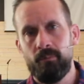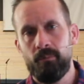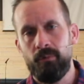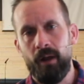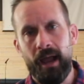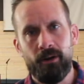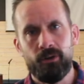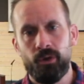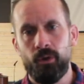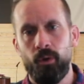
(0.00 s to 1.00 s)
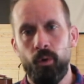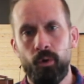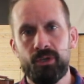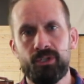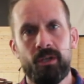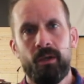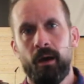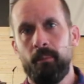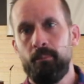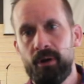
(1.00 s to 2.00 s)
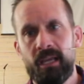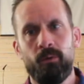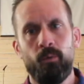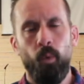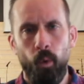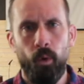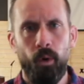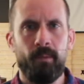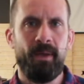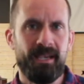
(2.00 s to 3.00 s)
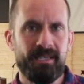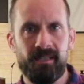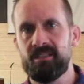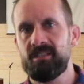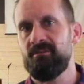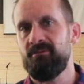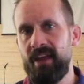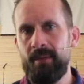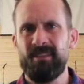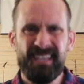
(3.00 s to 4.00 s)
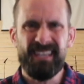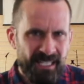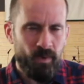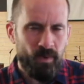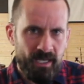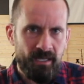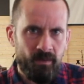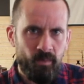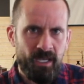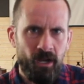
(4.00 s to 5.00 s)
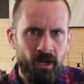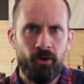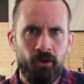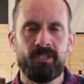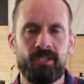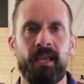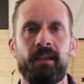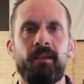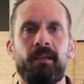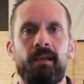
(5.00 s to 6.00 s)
riders on the horse bringing war and pestilence and famine, things that we can understand.